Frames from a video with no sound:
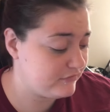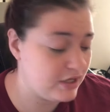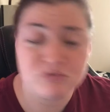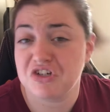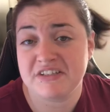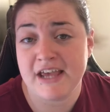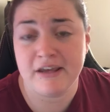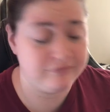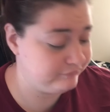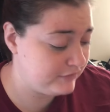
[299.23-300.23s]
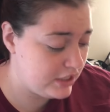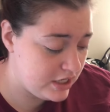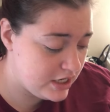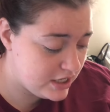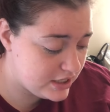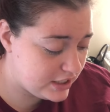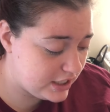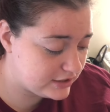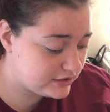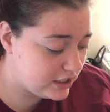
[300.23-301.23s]
I'm just saying. The
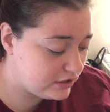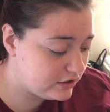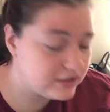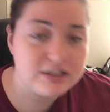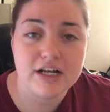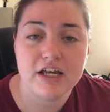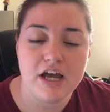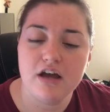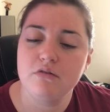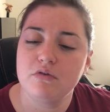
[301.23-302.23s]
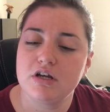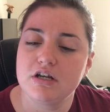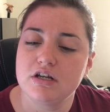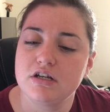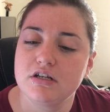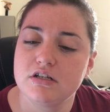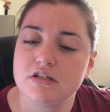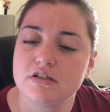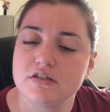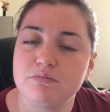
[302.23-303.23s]
next color that I got
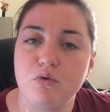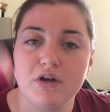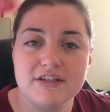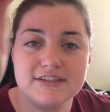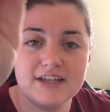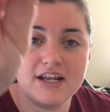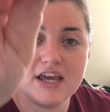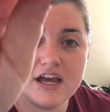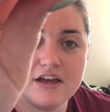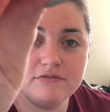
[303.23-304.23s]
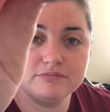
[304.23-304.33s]
was Poinsettia.